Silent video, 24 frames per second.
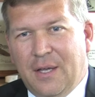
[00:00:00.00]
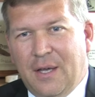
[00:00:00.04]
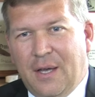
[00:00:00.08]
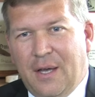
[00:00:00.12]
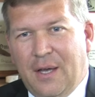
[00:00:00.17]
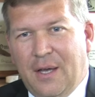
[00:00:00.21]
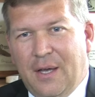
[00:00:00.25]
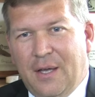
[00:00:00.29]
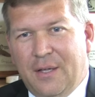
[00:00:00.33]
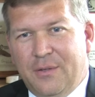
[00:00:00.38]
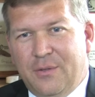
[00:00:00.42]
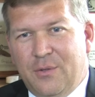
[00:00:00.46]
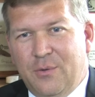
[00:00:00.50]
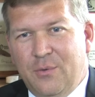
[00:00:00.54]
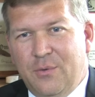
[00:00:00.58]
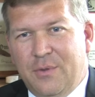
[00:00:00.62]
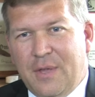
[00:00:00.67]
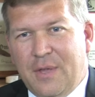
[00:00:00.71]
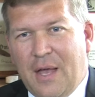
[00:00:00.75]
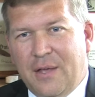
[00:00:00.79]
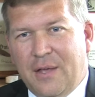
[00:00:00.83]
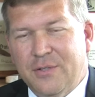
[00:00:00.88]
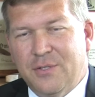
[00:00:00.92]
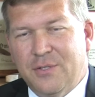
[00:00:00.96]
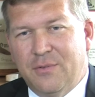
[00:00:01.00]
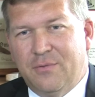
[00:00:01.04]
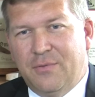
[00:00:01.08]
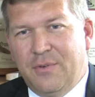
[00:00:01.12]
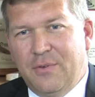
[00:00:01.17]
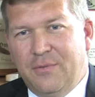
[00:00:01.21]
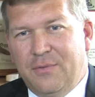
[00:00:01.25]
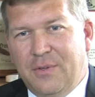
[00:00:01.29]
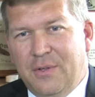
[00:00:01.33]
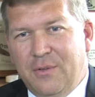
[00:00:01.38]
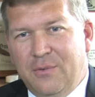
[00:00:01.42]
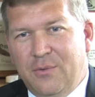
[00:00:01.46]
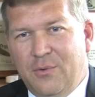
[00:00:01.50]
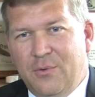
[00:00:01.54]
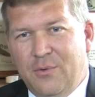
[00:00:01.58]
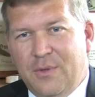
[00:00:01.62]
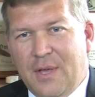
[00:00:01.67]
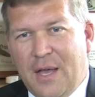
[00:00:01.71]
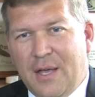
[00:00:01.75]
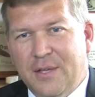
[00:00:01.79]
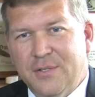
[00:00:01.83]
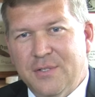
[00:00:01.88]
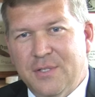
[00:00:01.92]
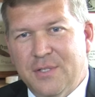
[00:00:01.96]

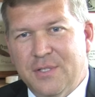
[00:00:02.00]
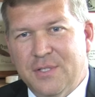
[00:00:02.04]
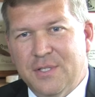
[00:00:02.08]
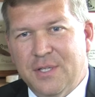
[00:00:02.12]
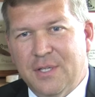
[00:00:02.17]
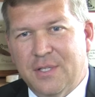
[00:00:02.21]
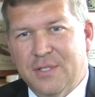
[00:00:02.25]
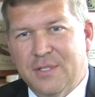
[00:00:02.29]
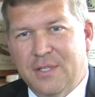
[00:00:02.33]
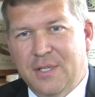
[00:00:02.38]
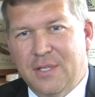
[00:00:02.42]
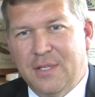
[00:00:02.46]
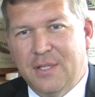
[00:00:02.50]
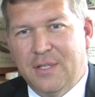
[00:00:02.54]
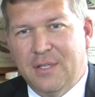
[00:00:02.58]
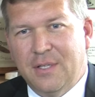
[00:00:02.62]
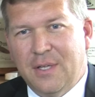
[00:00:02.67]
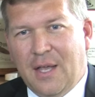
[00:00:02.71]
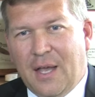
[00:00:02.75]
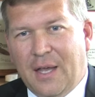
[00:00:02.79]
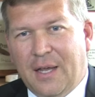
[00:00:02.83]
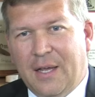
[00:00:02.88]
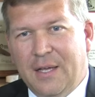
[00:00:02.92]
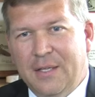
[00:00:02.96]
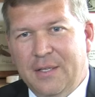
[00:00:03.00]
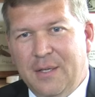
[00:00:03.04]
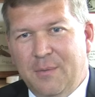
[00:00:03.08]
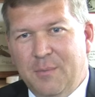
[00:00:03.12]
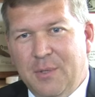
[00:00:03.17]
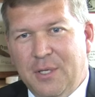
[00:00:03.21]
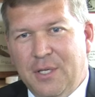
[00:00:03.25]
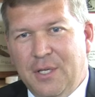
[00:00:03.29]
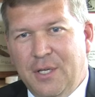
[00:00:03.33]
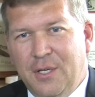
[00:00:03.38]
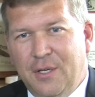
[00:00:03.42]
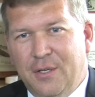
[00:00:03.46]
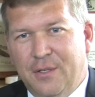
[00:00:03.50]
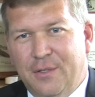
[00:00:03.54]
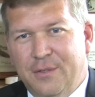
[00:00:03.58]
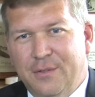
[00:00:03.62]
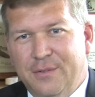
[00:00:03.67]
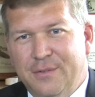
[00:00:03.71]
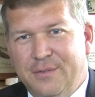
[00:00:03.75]
2015-2016 uh, academic year.